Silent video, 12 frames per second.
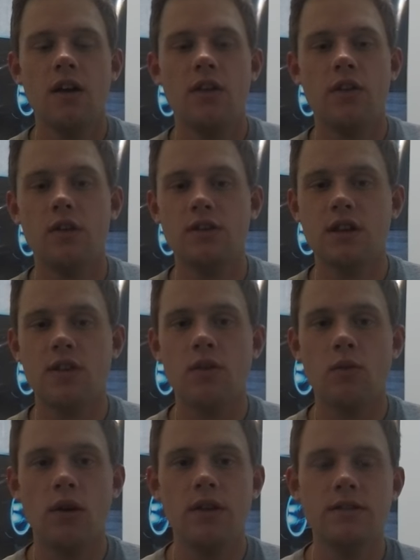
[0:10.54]
There's other
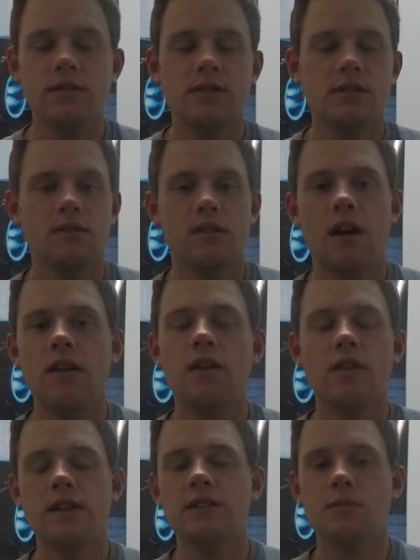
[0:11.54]
ones. I
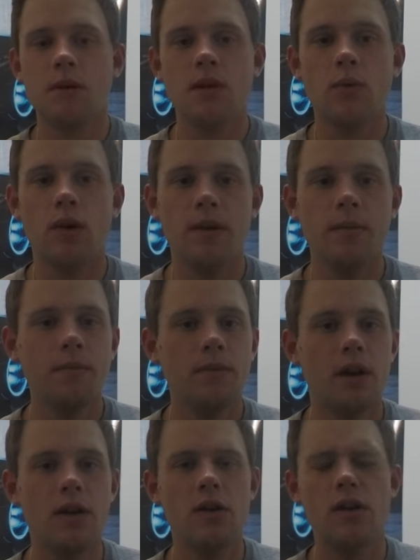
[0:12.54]
know that's a big one.
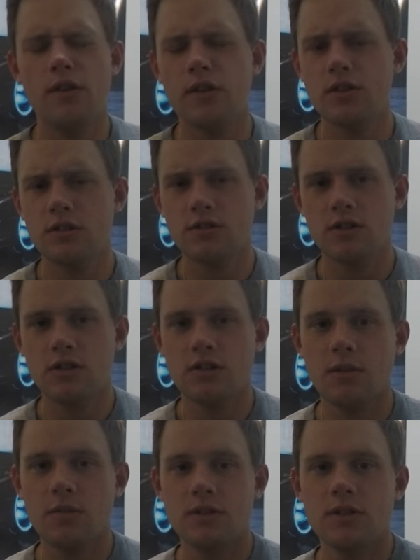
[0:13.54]
I know other insurance
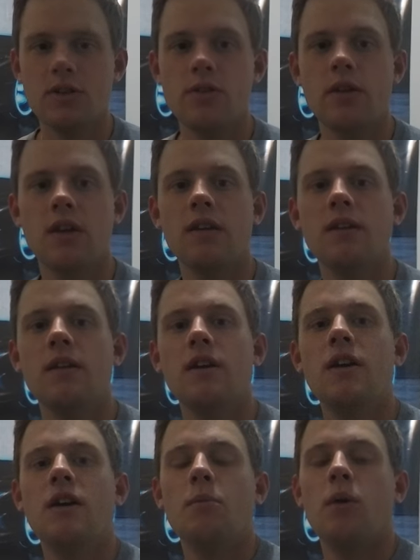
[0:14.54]
companies are doing it.
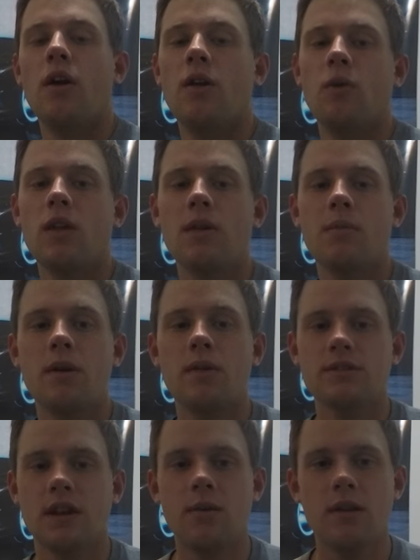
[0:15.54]
But one of the big
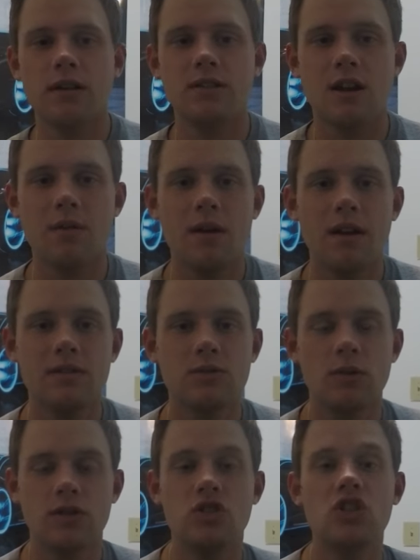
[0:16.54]
ones I wanted to talk about is
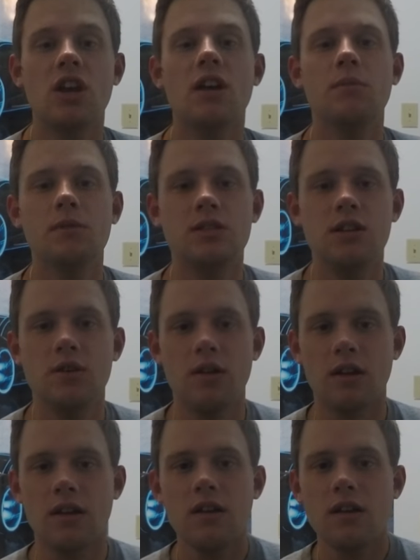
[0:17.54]
what GM is
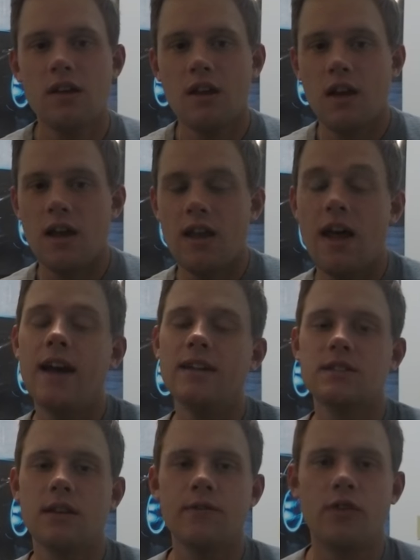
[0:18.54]
doing and
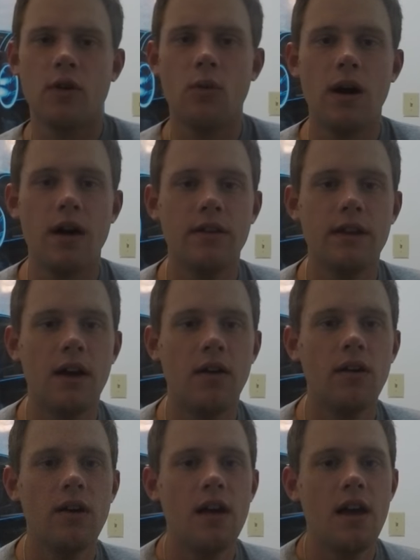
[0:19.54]
has done for a while
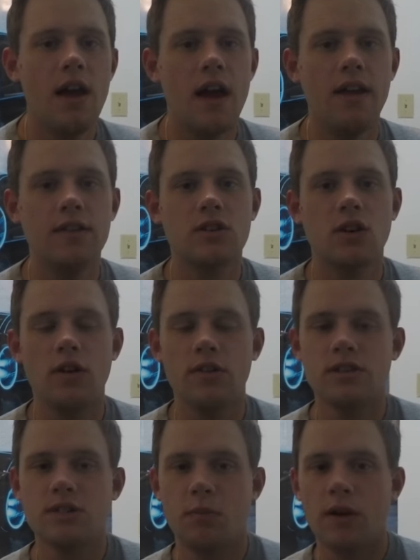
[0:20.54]
now. And it's
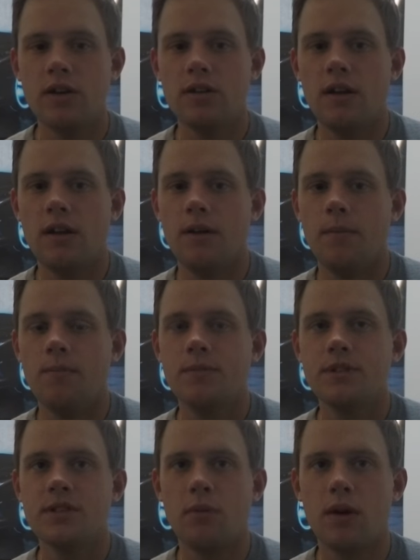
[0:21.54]
called
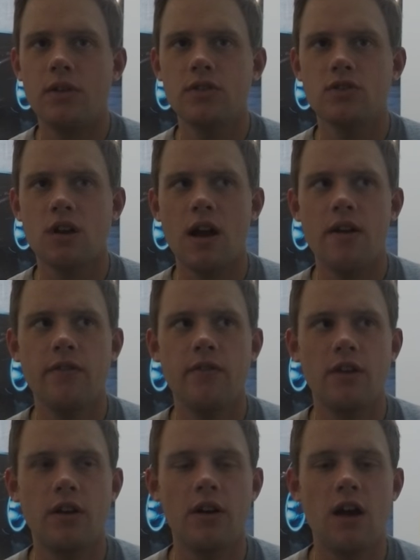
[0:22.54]
Smart
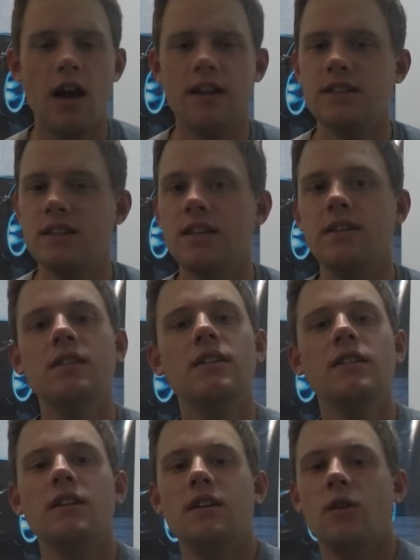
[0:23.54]
Driver ID,
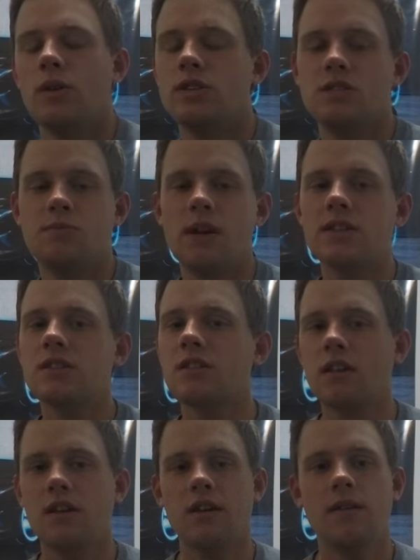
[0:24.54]
which is
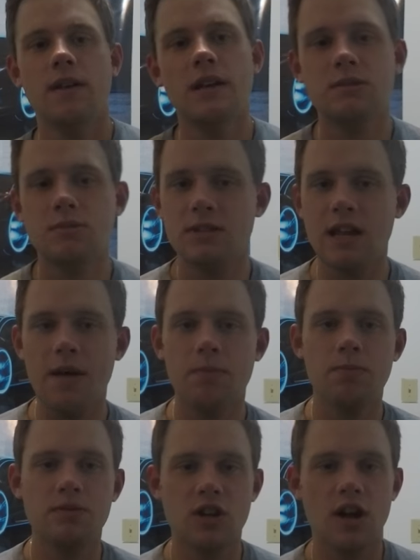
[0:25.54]
basically, it's
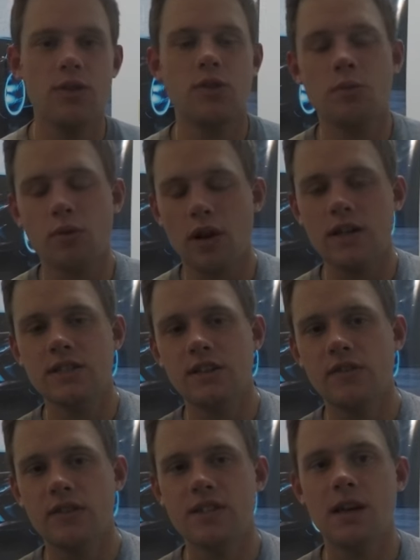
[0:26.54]
Snapshot through
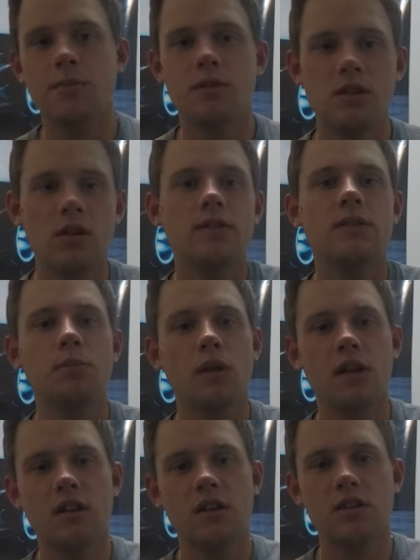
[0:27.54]
Progressive, except you don't have to
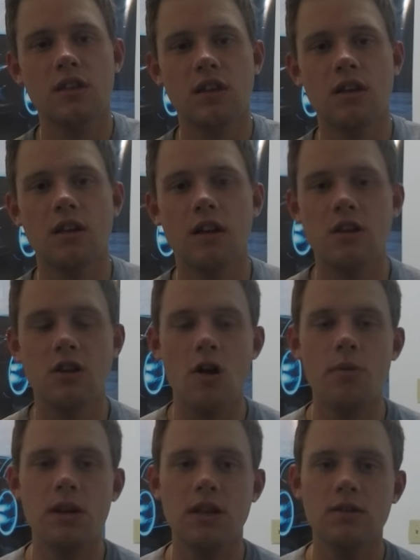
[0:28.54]
plug anything in your
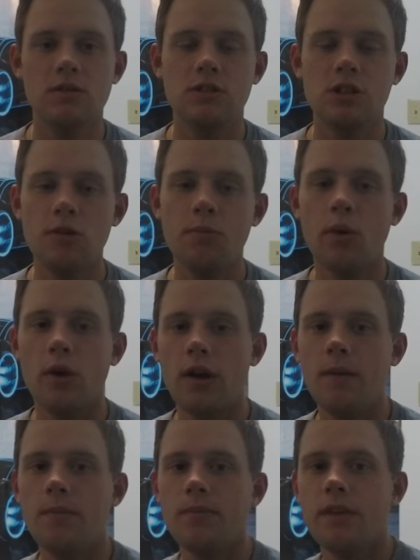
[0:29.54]
OBD2
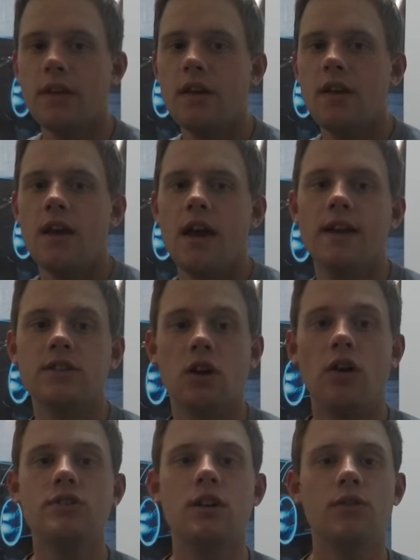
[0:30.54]
port. It's
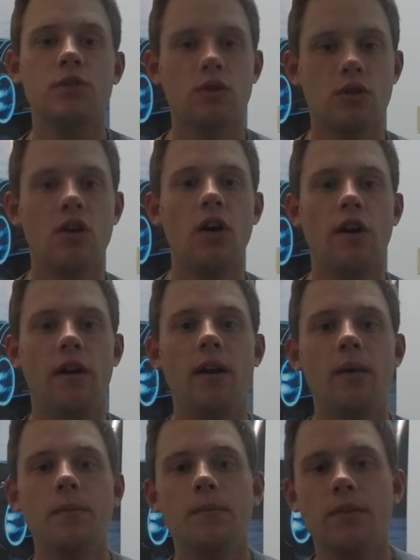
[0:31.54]
all done through the car.
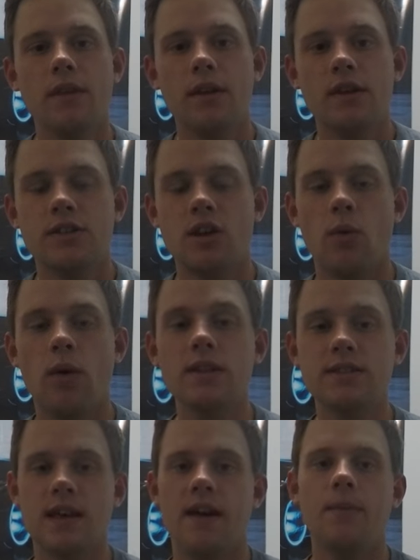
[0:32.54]
So what
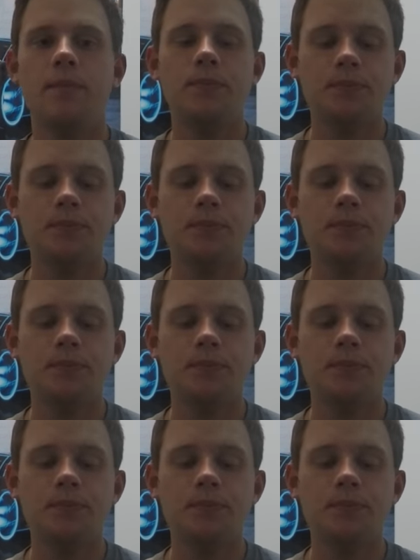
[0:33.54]
is that?